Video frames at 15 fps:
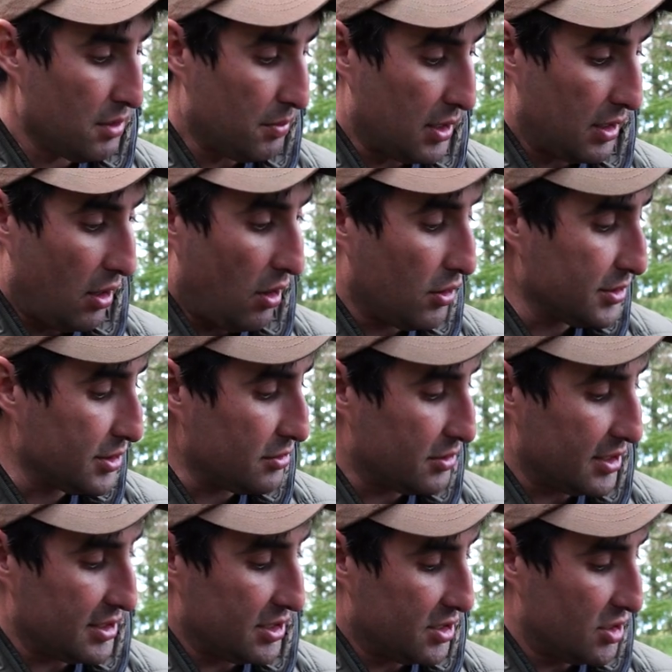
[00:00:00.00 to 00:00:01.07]
but also
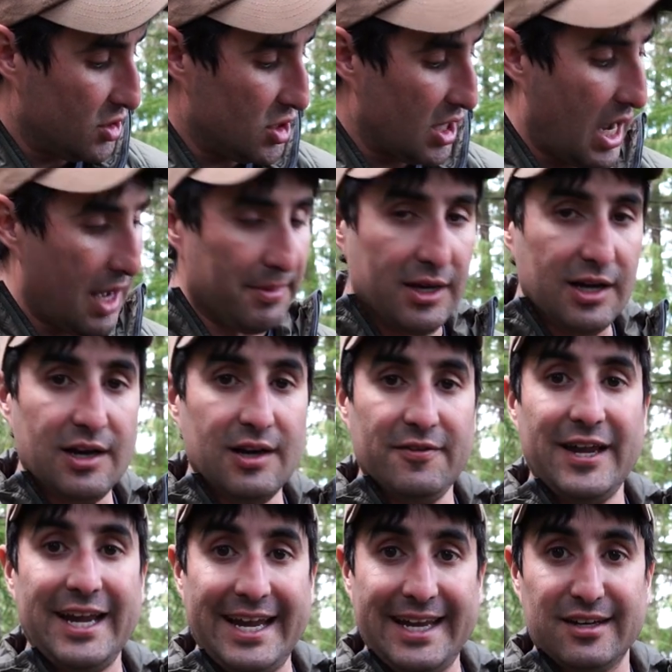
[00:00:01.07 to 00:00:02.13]
does a good job of
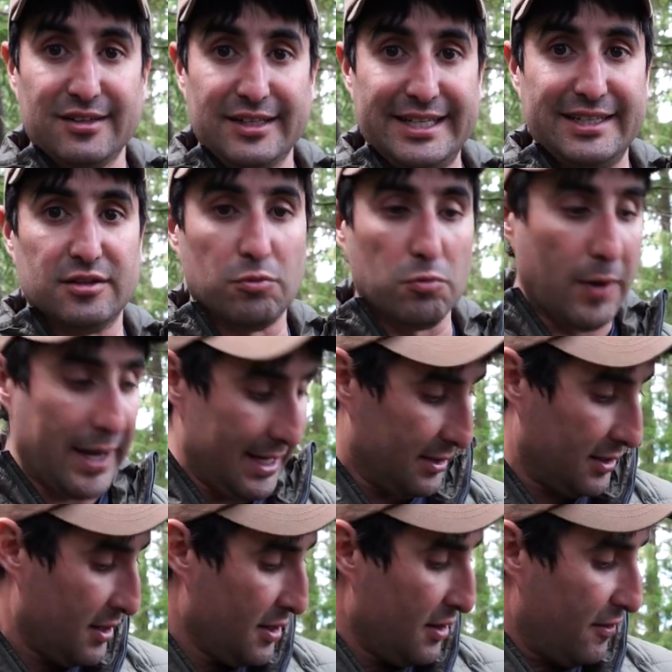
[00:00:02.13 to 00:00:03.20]
handling the weight.